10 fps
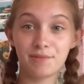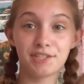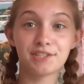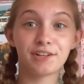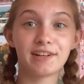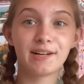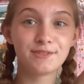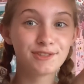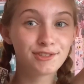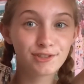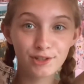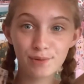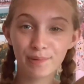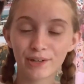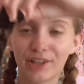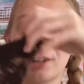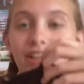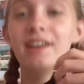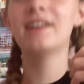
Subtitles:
This turned out super good.